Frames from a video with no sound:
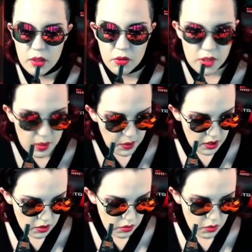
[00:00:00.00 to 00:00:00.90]
you'll see
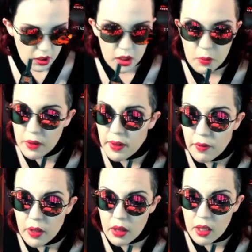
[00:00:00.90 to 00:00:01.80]
me do a little bit of
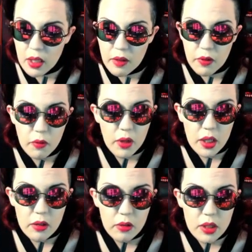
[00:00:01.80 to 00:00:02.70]
everything if you
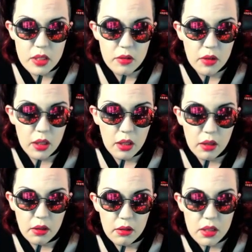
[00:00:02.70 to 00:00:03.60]
regularly tune in
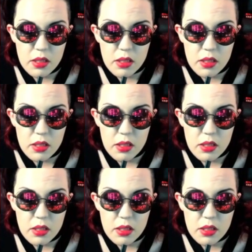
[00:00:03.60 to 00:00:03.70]
here.